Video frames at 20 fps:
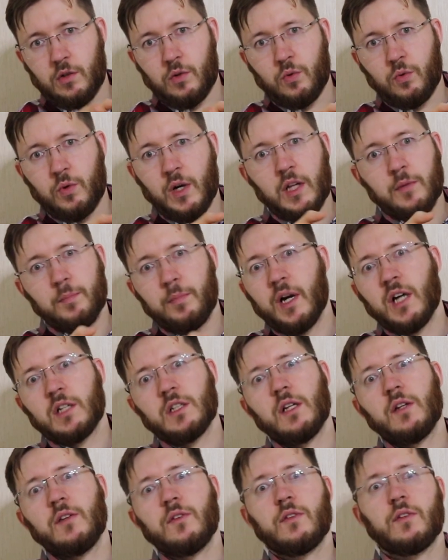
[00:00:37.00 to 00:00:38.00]
white
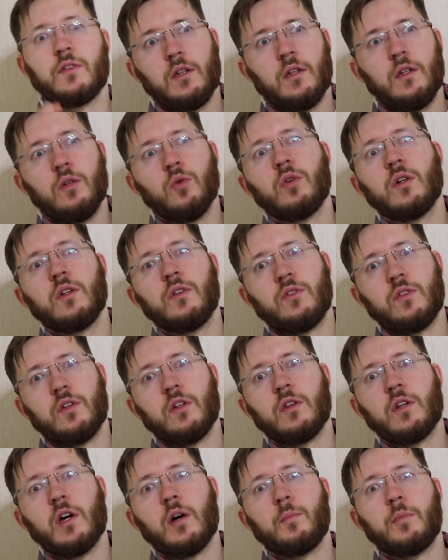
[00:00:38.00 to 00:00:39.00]
balance. You can
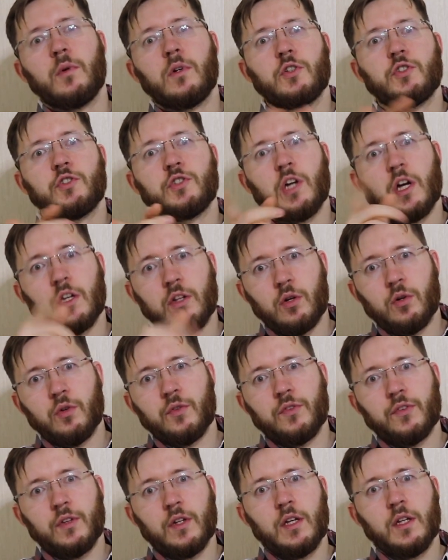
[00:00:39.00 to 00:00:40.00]
set up
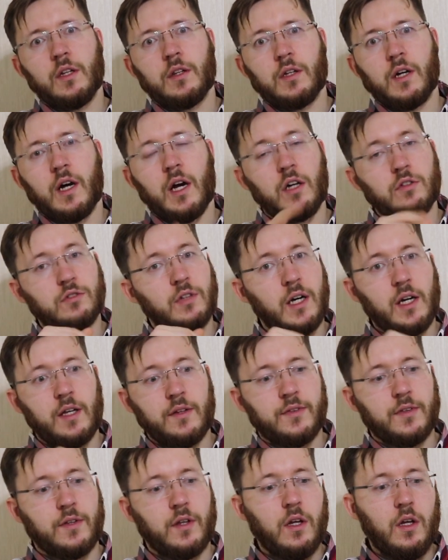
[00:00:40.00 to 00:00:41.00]
shadows and
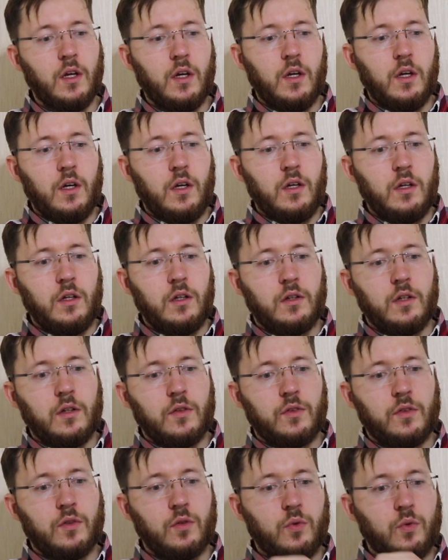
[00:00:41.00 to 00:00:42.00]
highlights. It
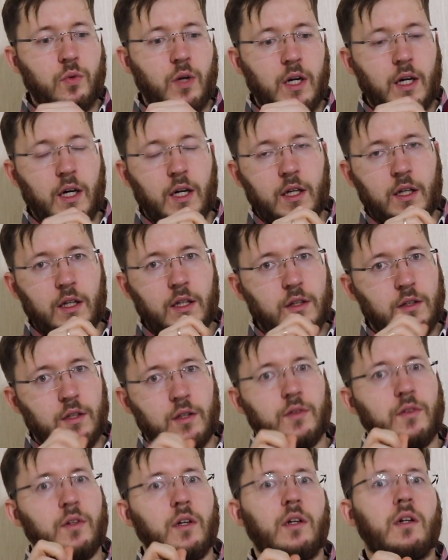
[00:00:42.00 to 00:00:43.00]
is very
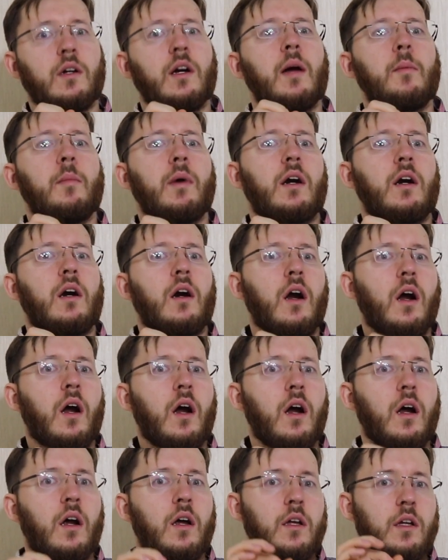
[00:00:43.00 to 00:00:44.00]
interesting camera.
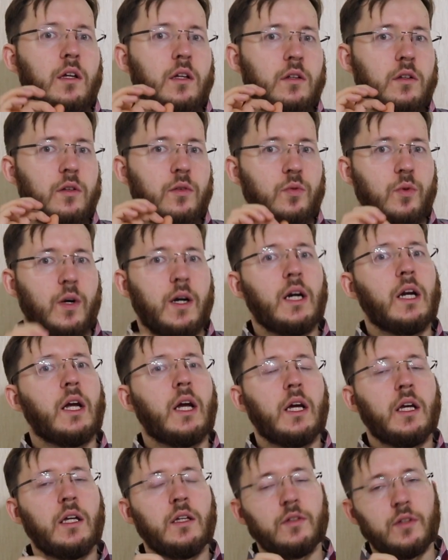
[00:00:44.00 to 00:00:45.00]
It's
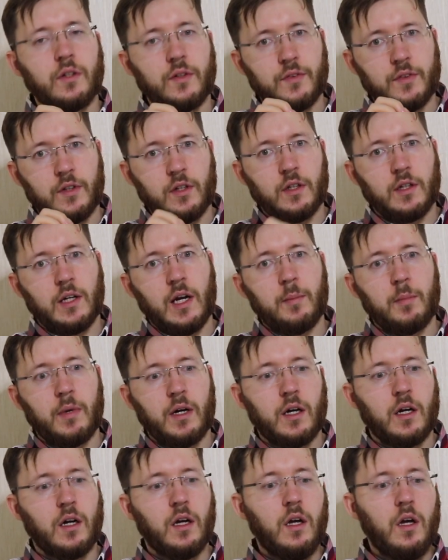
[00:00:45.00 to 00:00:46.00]
very interesting
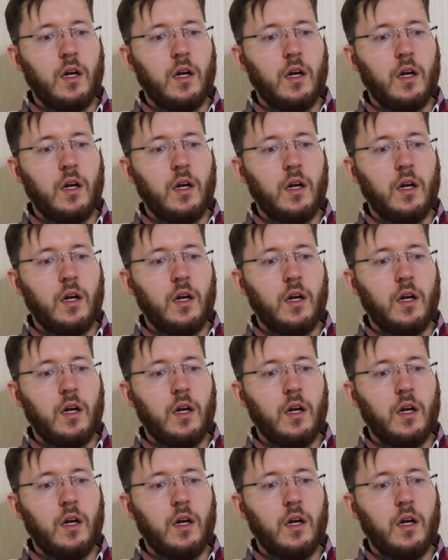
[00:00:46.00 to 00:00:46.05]
camera.